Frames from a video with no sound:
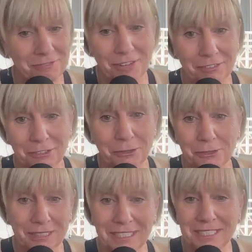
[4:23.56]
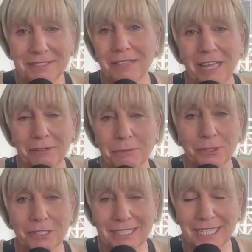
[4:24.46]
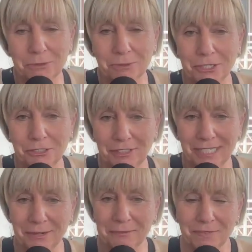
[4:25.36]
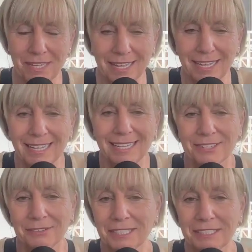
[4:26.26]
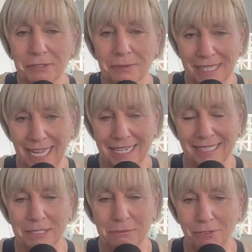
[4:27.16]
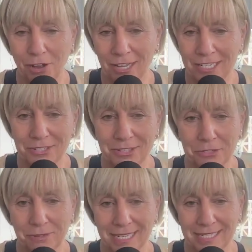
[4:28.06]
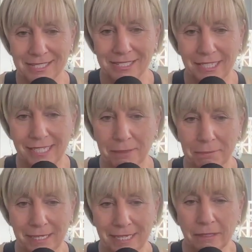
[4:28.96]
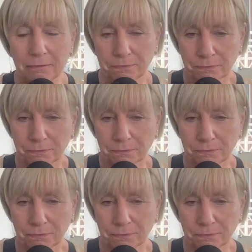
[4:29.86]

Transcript: viral, or at least having more engagement on your video. So I'm going to leave you with that, and let's move on to the trends. Yippee.